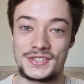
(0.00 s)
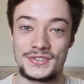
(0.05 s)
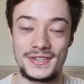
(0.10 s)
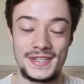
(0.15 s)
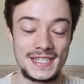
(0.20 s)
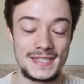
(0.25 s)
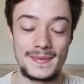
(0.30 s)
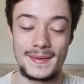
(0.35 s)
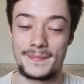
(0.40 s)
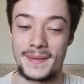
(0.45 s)
You
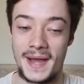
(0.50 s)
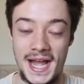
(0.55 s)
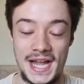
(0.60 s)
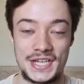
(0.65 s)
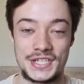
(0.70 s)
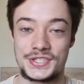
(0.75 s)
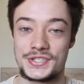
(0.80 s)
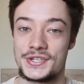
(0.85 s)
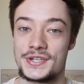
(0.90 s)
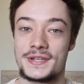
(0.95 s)
need to be
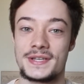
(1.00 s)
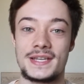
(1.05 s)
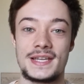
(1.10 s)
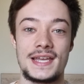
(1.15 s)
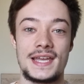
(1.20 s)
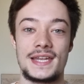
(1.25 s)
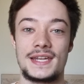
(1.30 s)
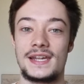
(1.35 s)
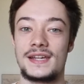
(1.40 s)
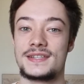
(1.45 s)
passionate.
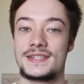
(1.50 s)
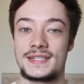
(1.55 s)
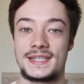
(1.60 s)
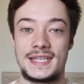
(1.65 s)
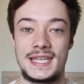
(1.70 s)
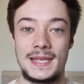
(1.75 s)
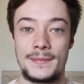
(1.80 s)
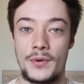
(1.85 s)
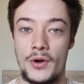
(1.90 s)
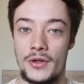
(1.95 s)
You need to
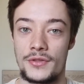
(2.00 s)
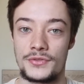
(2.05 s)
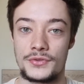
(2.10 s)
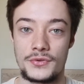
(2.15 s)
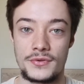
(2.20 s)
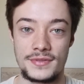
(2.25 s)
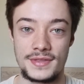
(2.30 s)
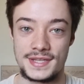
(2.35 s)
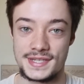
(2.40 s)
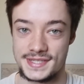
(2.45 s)
keep on
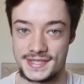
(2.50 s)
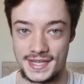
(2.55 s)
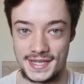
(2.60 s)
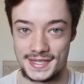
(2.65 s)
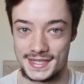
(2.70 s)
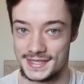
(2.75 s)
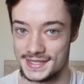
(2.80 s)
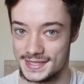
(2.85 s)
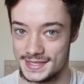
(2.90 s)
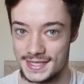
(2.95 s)
doing these
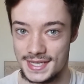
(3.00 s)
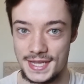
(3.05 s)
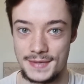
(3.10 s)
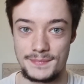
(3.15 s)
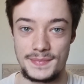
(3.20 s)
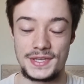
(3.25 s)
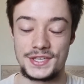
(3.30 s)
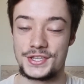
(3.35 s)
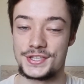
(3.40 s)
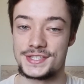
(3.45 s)
things.
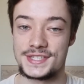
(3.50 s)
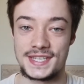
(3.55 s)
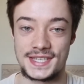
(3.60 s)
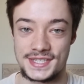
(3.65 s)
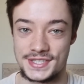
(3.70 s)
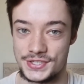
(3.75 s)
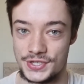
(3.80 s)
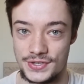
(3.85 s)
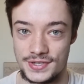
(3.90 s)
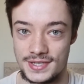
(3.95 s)
Be
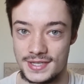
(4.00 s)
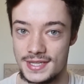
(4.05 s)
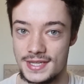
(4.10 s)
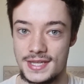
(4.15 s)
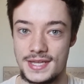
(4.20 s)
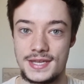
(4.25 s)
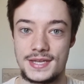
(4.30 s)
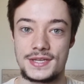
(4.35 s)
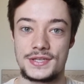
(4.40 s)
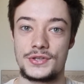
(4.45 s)
consistent.
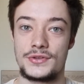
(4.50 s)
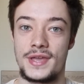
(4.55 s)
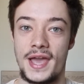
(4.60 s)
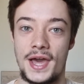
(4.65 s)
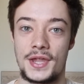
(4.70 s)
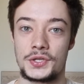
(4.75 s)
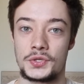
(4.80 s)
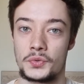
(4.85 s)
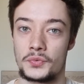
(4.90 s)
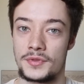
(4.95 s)
You
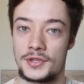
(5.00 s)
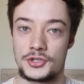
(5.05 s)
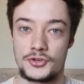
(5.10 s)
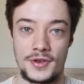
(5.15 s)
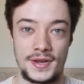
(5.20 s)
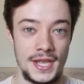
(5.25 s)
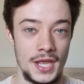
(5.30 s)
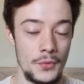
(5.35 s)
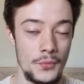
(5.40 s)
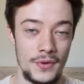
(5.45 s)
can't do all the
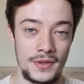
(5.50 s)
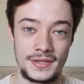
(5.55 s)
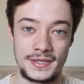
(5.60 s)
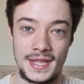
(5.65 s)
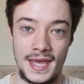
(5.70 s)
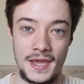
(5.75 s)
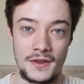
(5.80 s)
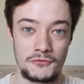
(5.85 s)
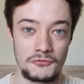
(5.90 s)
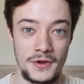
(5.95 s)
training in one
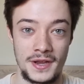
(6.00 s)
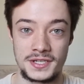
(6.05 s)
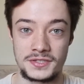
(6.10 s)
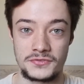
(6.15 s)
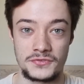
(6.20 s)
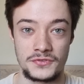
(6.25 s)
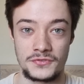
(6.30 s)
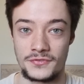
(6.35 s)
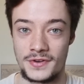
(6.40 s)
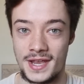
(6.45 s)
day and rest
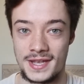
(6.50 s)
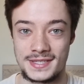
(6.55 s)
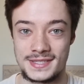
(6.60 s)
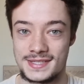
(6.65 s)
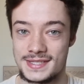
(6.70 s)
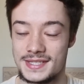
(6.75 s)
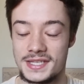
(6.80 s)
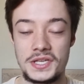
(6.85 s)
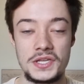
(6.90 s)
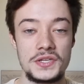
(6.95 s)
for the
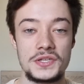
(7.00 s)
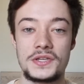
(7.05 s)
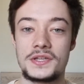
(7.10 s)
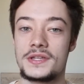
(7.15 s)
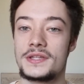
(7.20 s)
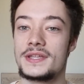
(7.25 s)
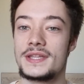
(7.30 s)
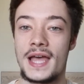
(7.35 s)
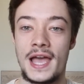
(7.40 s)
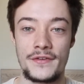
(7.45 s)
rest.
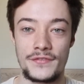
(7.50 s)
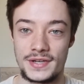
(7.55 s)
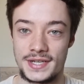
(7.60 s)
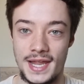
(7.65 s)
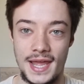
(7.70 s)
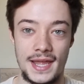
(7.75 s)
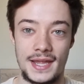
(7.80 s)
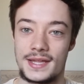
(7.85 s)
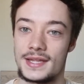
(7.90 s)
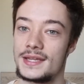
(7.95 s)
Every
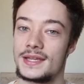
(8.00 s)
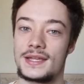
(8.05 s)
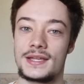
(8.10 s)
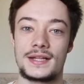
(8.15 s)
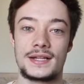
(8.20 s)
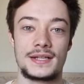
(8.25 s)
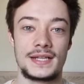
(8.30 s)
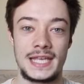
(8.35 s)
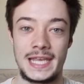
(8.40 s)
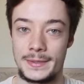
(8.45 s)
day,
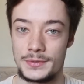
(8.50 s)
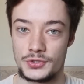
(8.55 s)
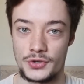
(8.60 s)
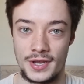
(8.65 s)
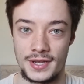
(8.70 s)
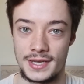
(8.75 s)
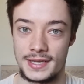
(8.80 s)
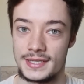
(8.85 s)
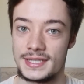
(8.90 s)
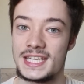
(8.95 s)
keep
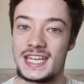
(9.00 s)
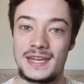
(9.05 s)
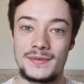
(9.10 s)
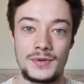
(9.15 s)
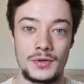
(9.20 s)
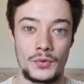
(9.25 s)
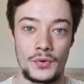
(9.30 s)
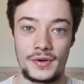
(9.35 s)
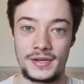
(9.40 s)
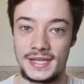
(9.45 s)
training, keep
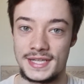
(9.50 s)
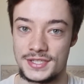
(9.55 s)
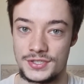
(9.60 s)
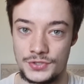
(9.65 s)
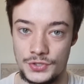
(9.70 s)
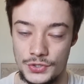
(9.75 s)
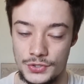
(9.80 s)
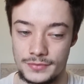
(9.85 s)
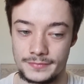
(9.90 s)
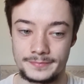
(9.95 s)
doing what you need to
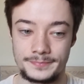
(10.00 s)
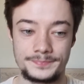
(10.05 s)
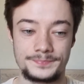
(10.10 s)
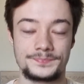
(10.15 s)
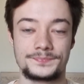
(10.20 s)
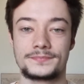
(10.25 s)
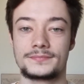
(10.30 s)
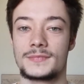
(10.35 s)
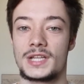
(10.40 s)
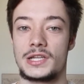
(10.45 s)
do.
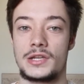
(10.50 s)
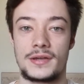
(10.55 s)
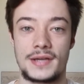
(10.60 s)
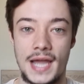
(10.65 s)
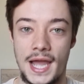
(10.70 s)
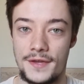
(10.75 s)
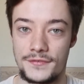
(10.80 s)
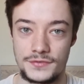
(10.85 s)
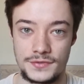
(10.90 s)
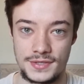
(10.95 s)
Look
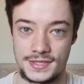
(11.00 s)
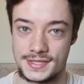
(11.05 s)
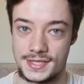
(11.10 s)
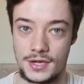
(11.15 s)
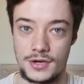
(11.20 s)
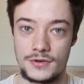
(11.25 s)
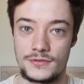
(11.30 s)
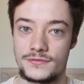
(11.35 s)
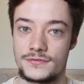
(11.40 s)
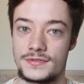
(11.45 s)
after
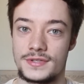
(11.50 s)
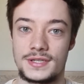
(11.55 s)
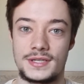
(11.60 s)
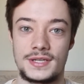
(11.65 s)
yourself.